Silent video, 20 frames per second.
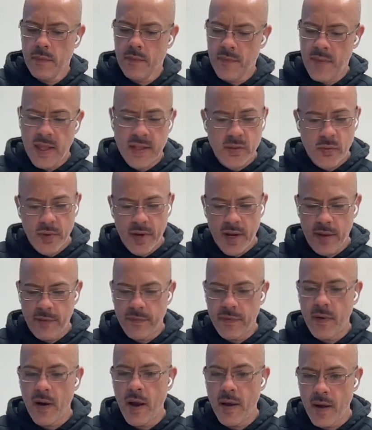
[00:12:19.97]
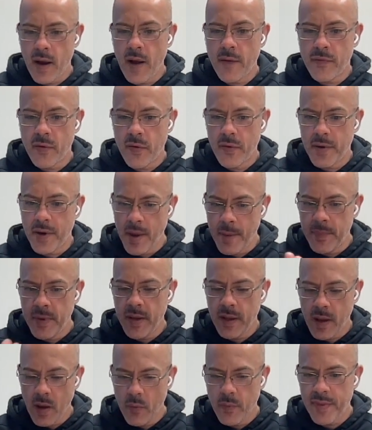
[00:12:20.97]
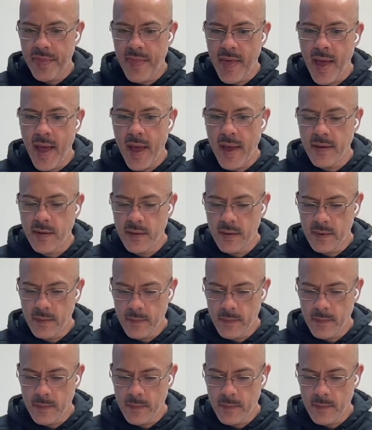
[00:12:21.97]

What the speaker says: That's what I've heard. I'm going to go with that.